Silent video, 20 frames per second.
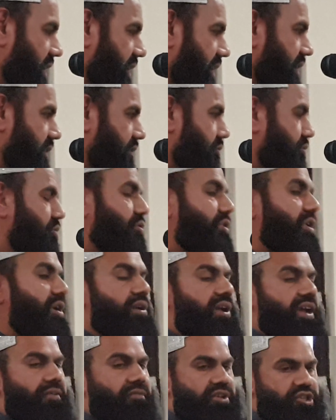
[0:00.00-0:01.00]
you do not
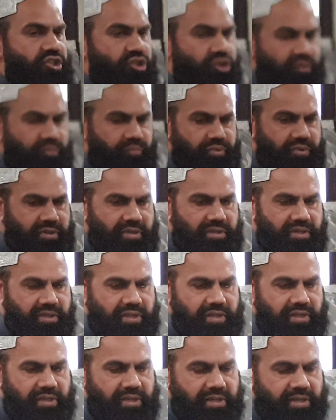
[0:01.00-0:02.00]
have a job,
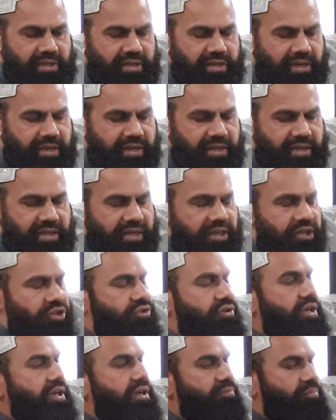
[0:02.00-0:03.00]
and you
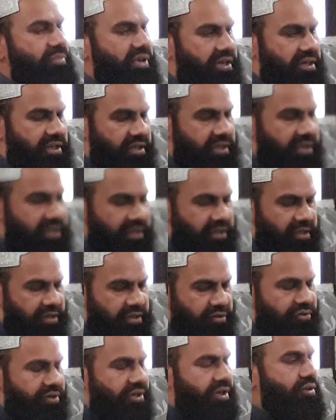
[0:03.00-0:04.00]
need money,
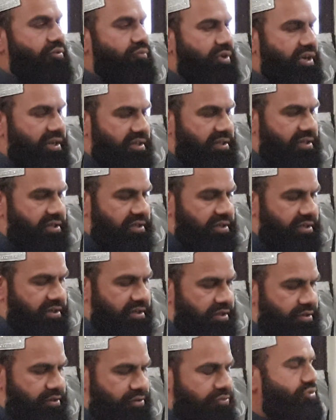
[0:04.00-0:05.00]
you need wealth
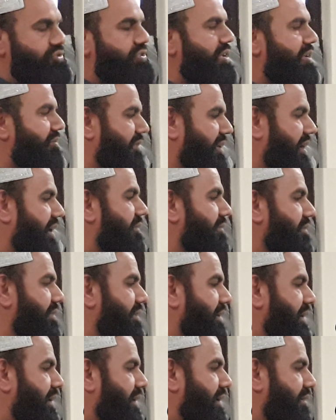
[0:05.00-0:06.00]
to survive.
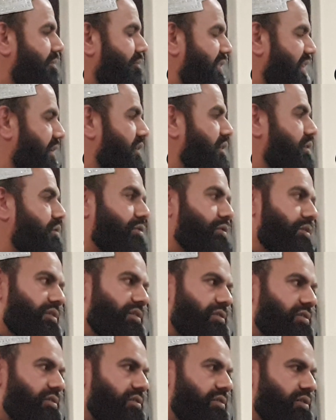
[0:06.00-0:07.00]
When you go
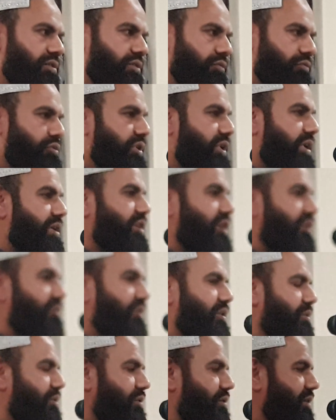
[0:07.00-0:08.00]
for
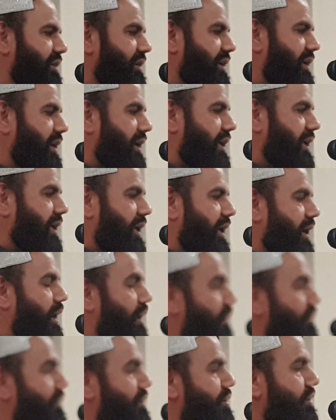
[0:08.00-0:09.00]
interview,
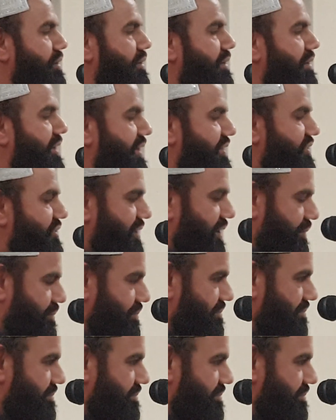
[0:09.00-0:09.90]
how you dressed up,